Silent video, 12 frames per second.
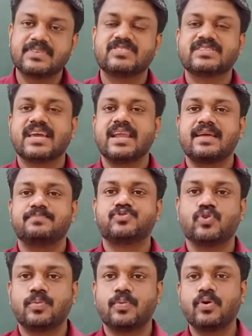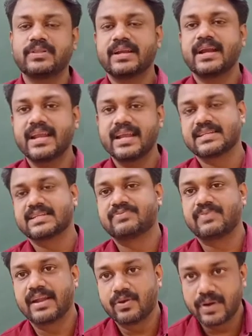which can absorb all the radiations
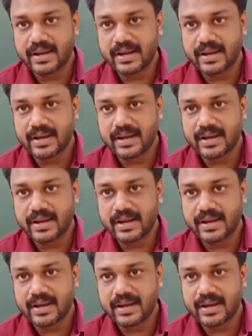falling